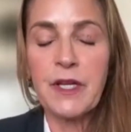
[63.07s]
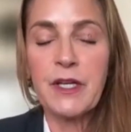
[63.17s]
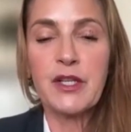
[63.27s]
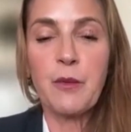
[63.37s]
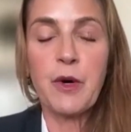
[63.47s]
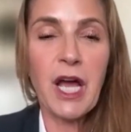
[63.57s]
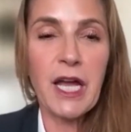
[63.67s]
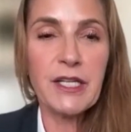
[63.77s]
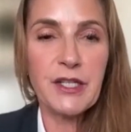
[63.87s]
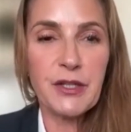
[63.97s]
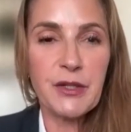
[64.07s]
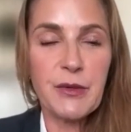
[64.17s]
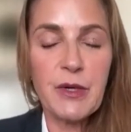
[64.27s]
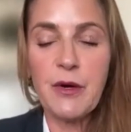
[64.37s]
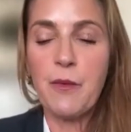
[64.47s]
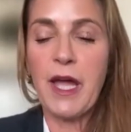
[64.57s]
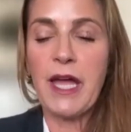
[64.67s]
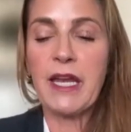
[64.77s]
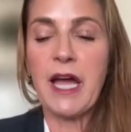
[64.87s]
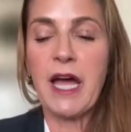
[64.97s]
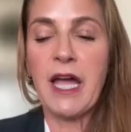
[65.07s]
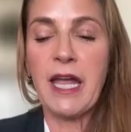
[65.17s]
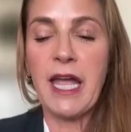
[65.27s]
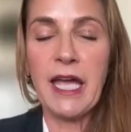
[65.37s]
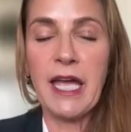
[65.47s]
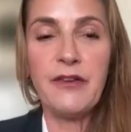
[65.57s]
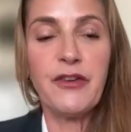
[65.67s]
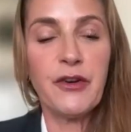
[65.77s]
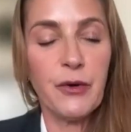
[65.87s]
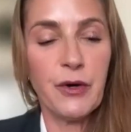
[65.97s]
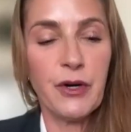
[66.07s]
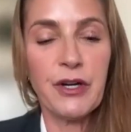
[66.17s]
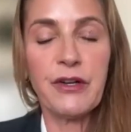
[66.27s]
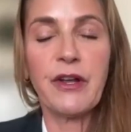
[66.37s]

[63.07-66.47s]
So what I do when I head to court